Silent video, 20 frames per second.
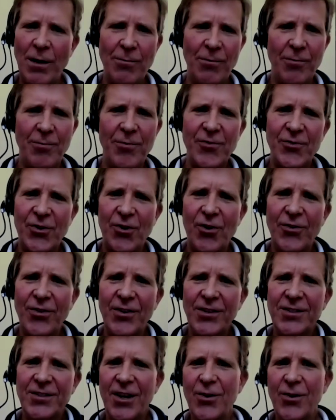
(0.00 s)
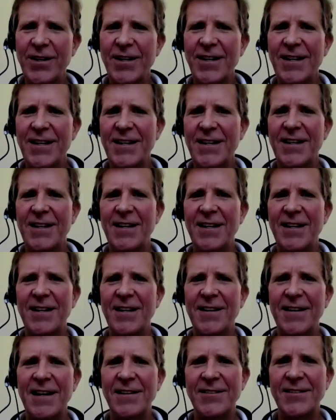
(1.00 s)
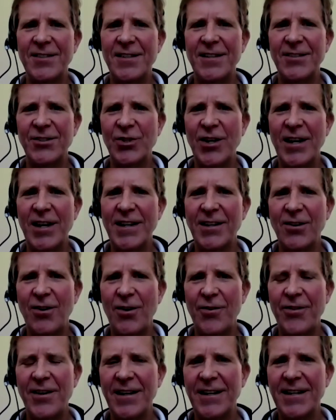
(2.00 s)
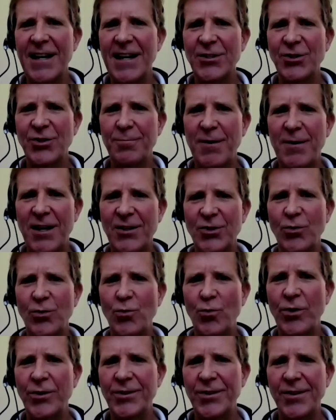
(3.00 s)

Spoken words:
would return the token as the shaken authentication module would